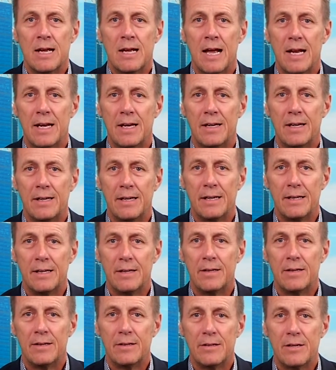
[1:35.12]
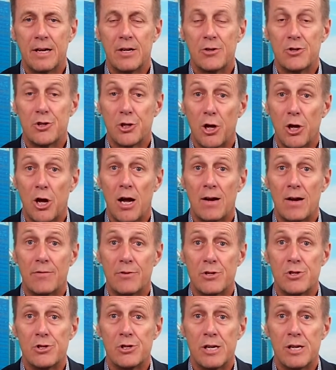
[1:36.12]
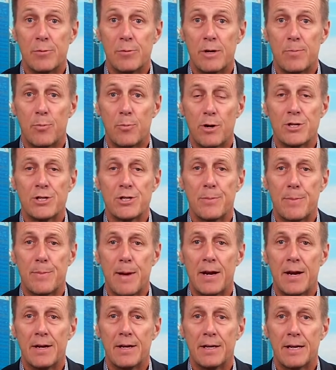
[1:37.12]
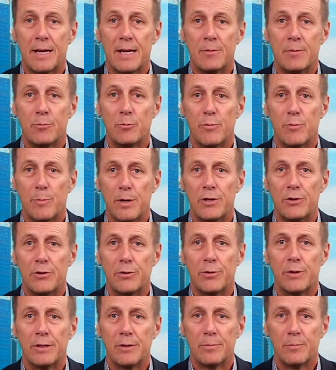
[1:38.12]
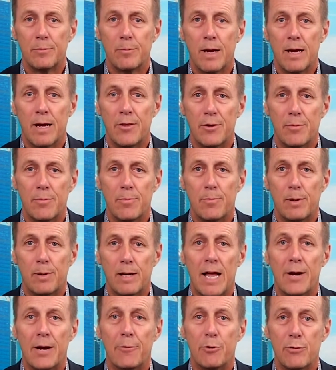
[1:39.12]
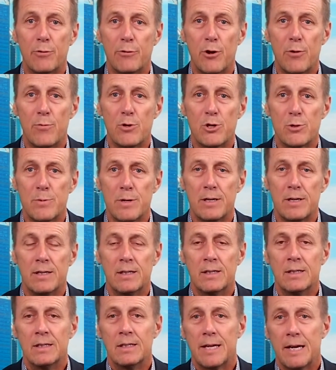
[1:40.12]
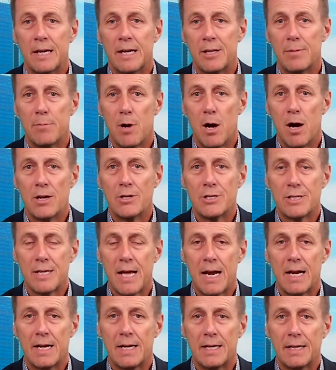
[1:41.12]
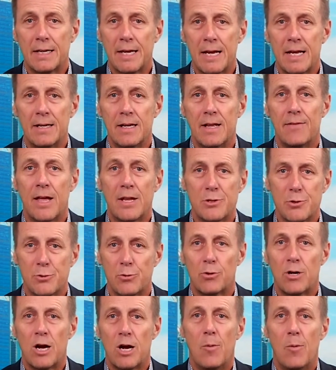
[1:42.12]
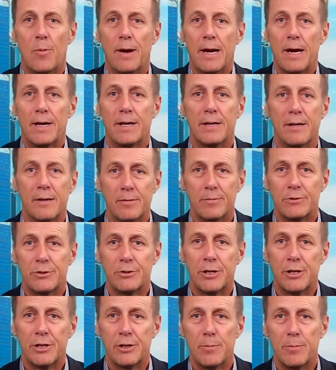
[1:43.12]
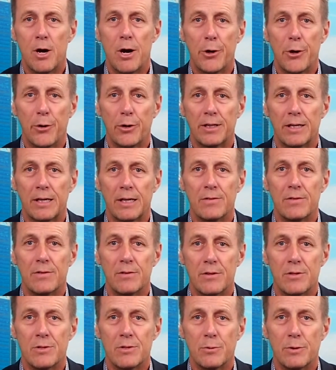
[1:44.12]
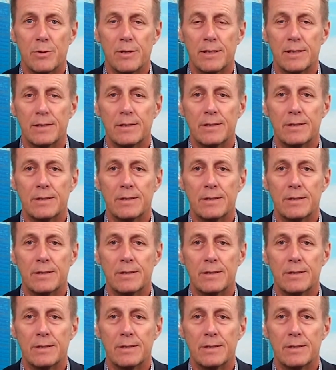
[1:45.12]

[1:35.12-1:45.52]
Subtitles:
and in July of this year we pressed the button again. We've been doing the plant refurbishment, getting the mine started again, and that's all culminated in turning the mine on again this week.